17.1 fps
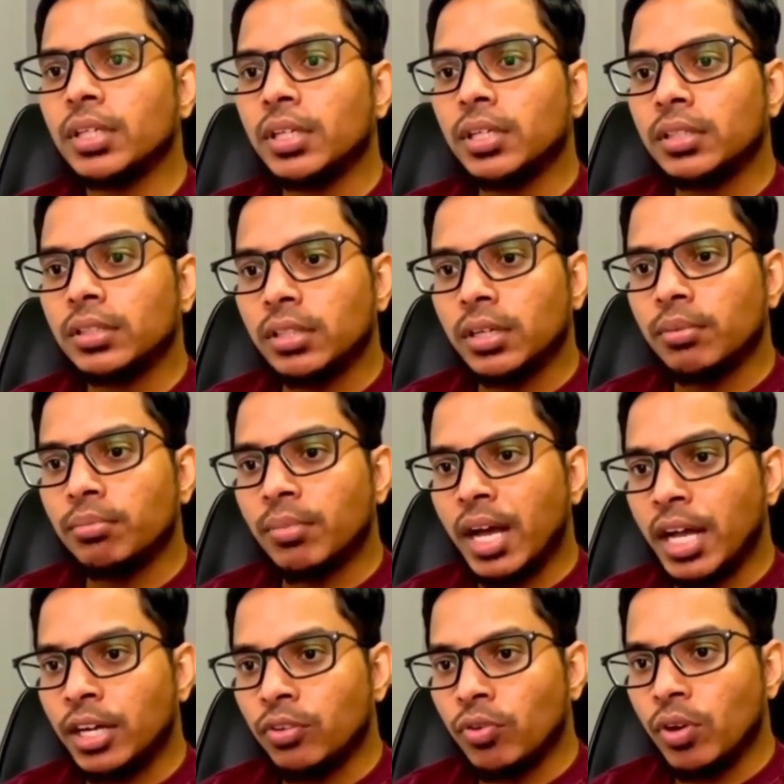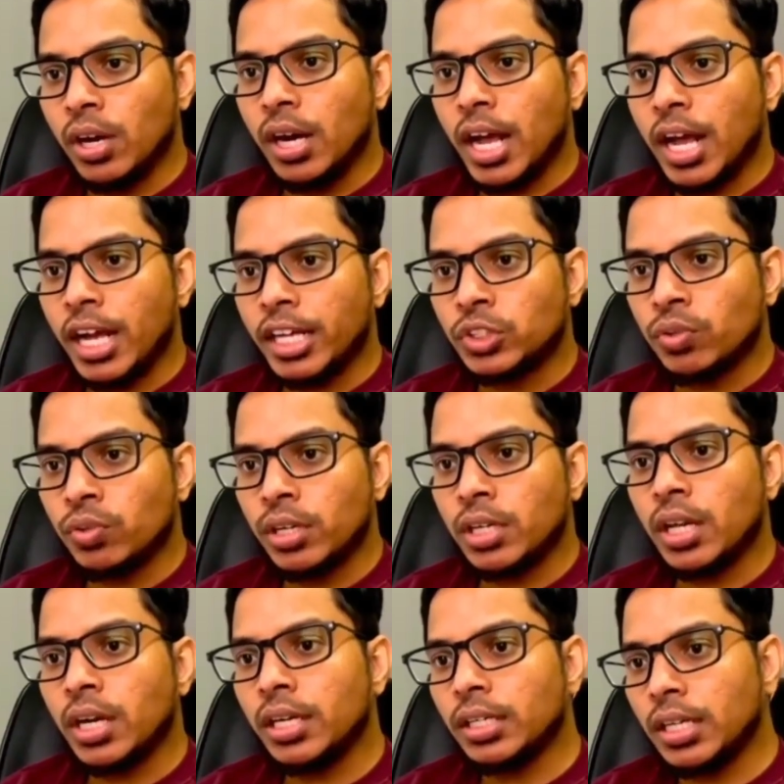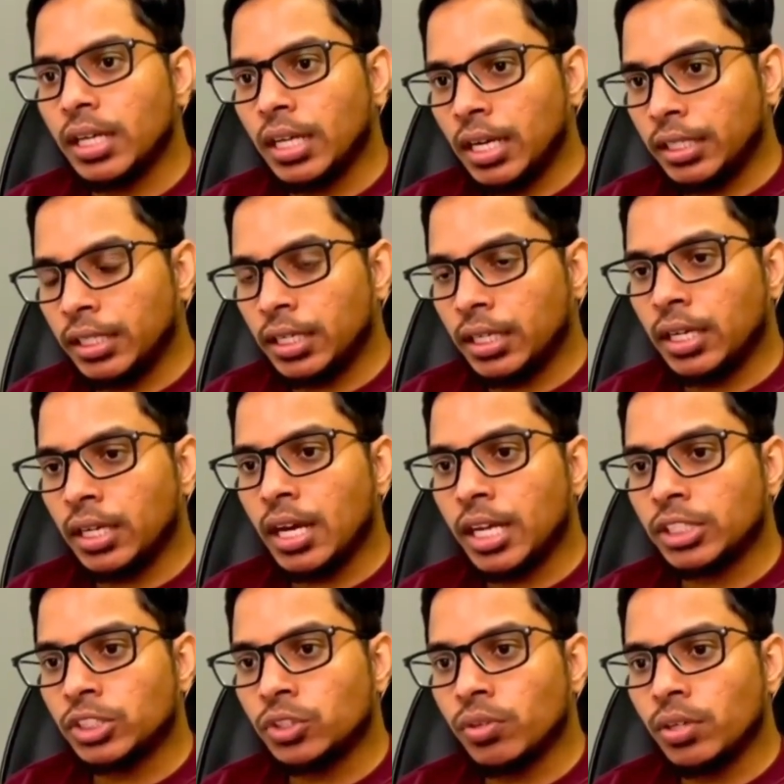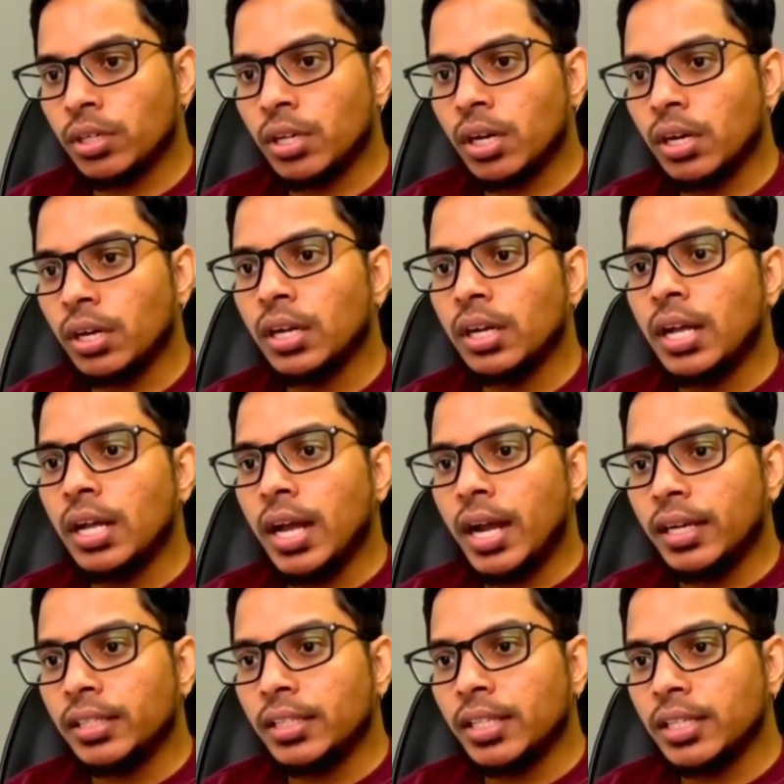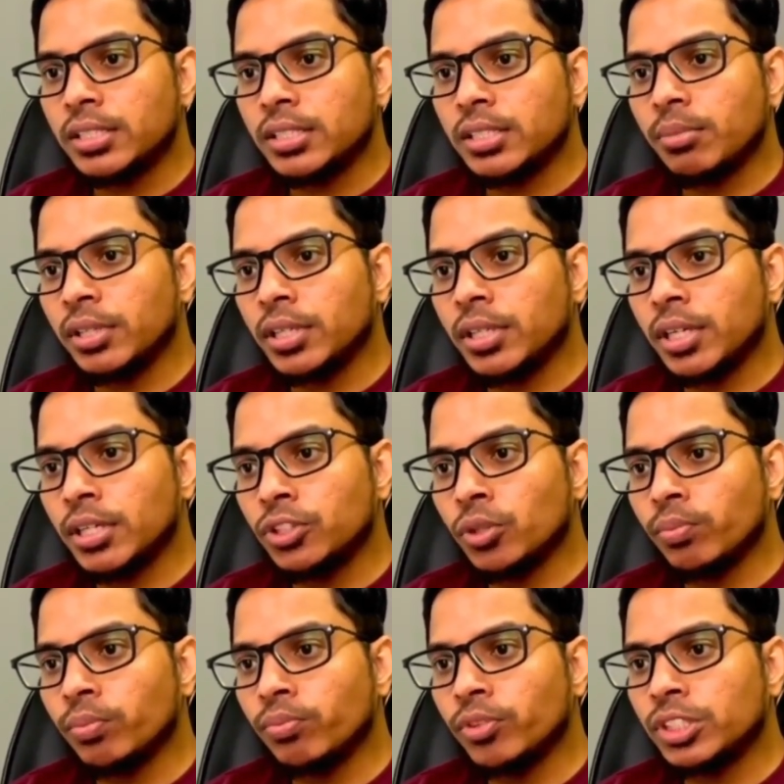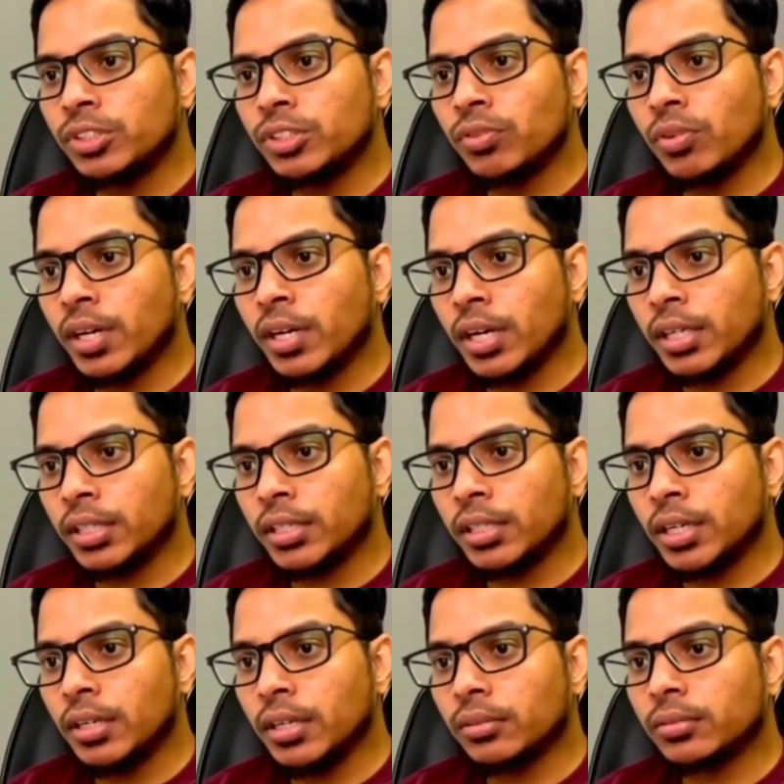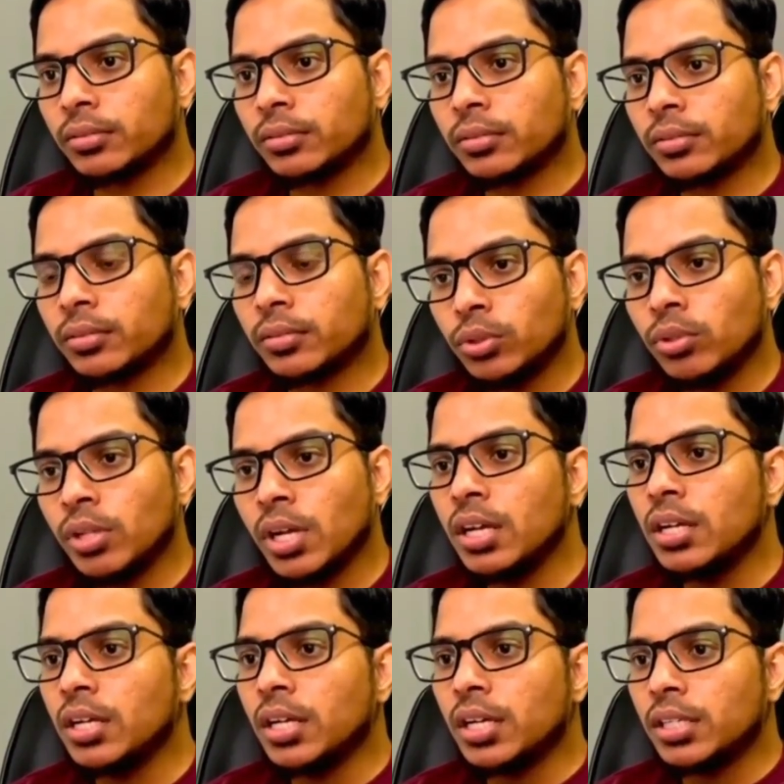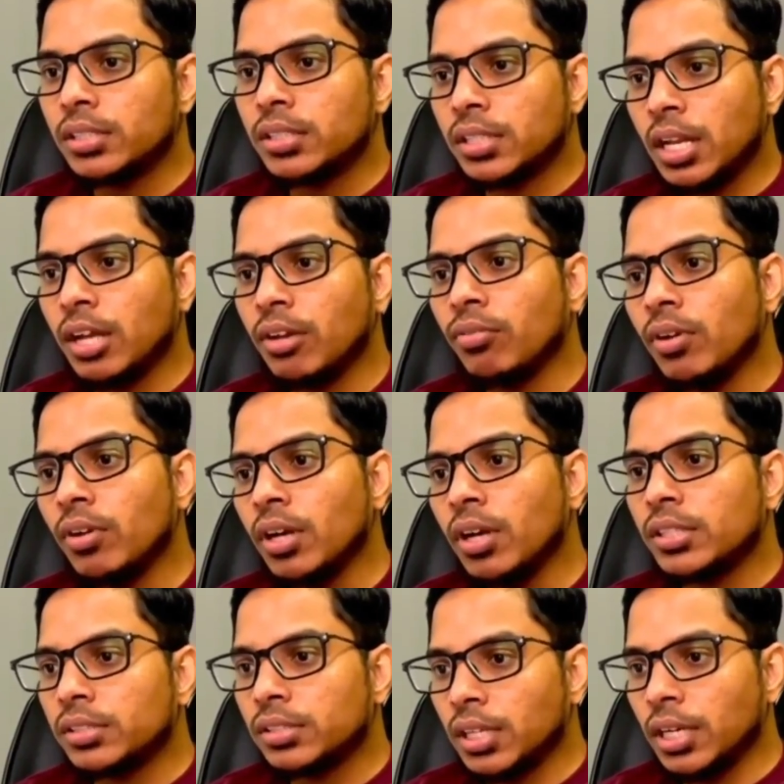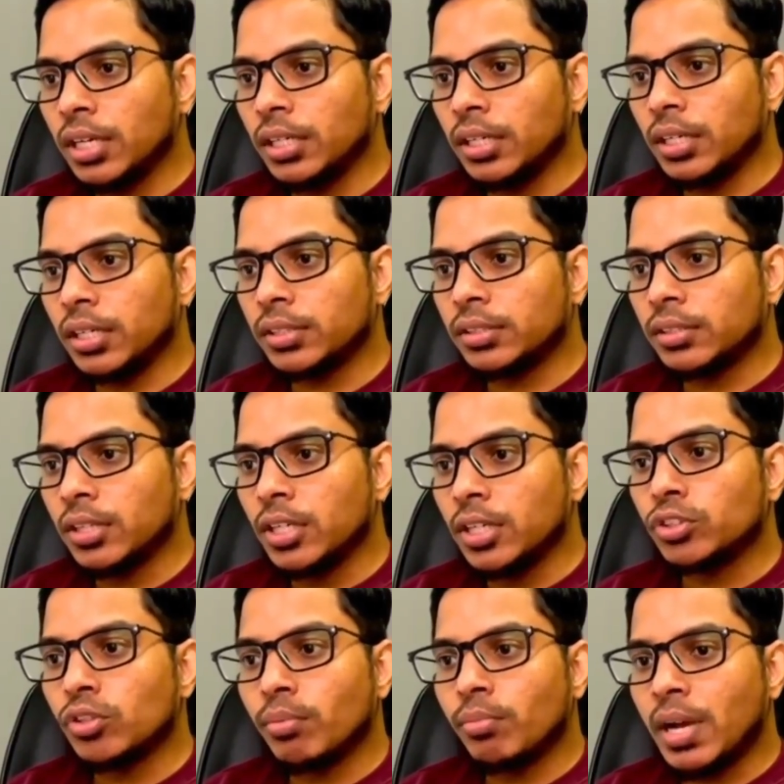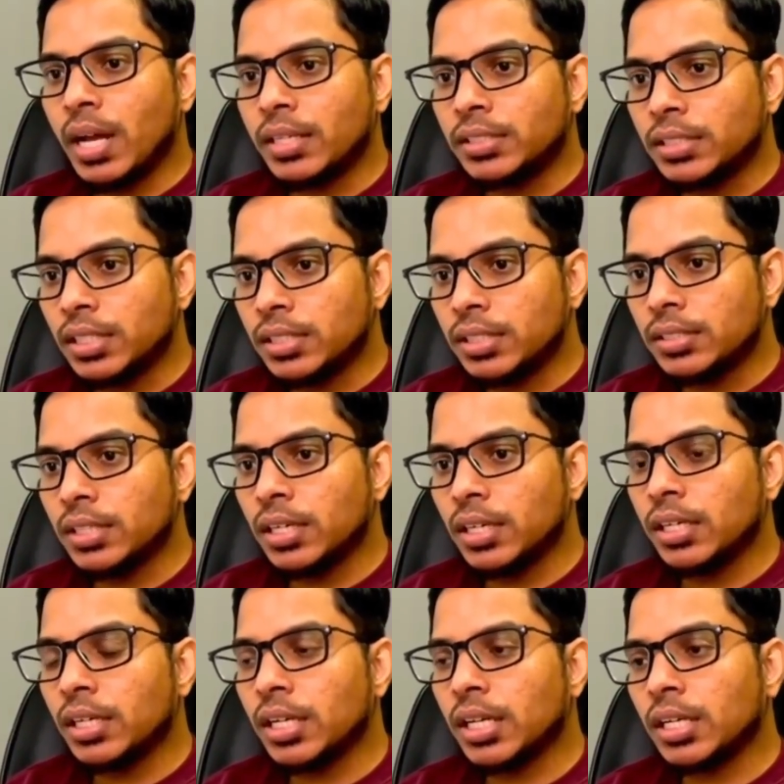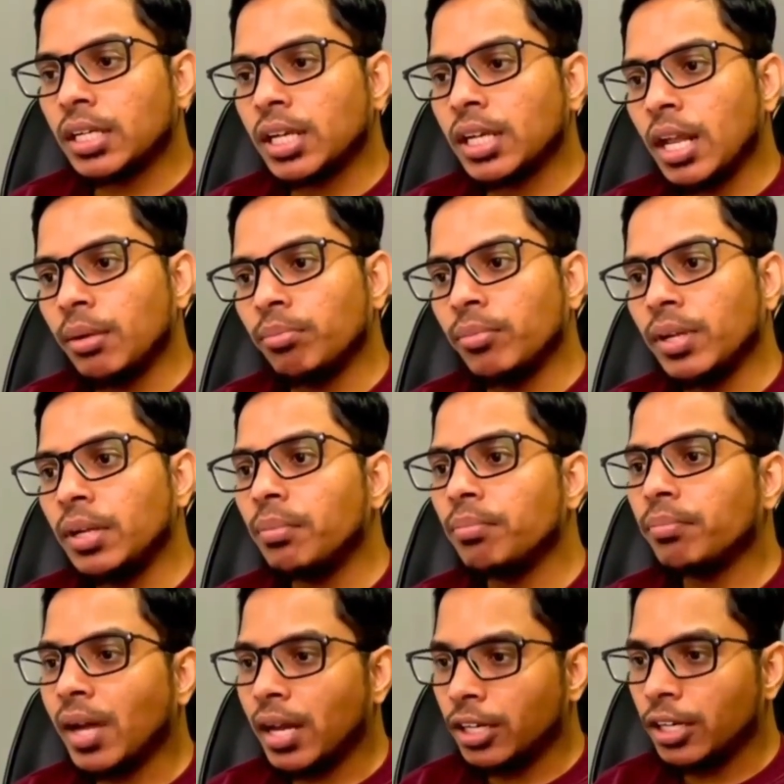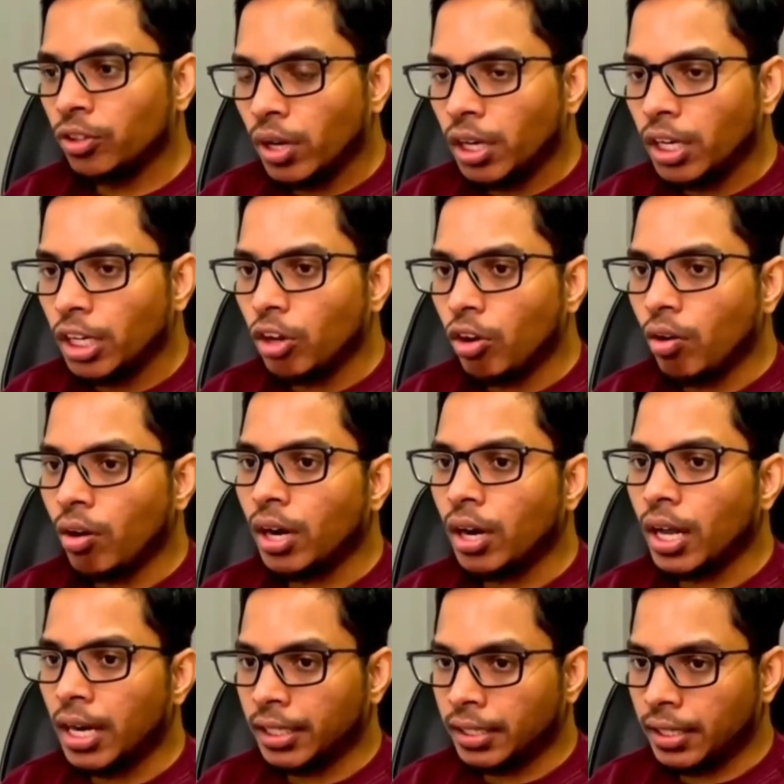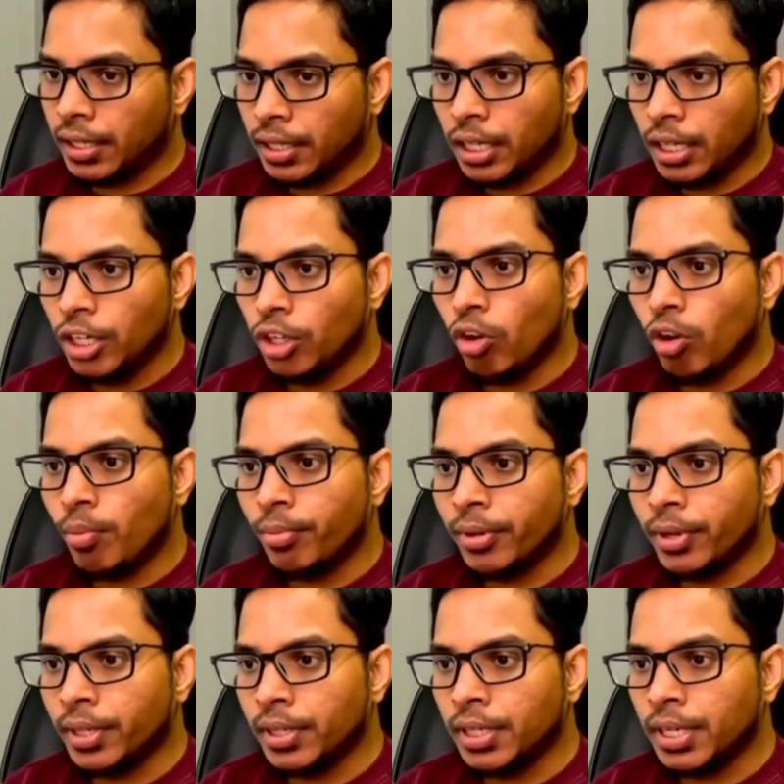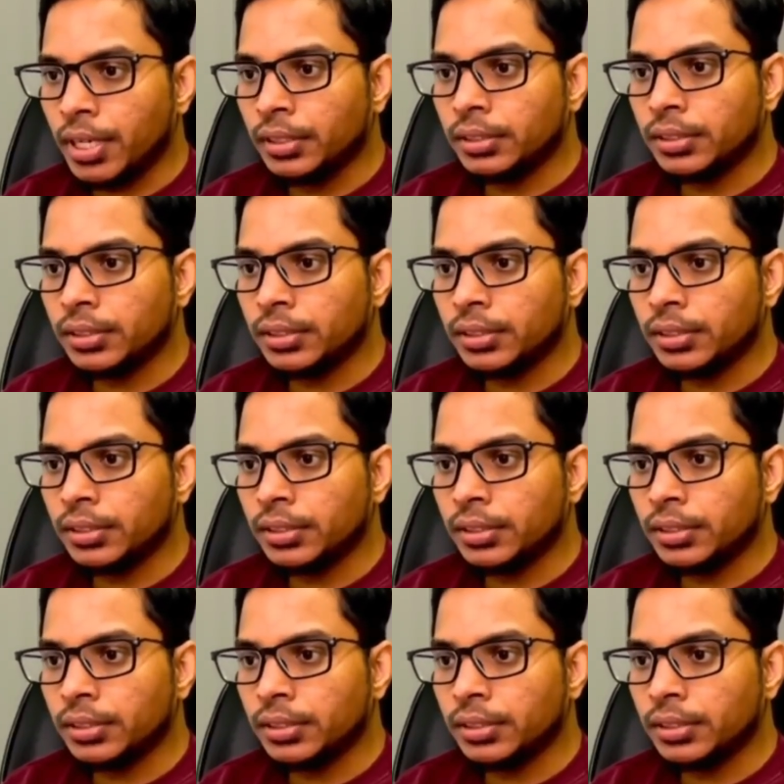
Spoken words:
the manual actuator and electrical actuator, and there is a pitot tube which will be connected to the slave cylinders. So master cylinder can be manually or electrically operated,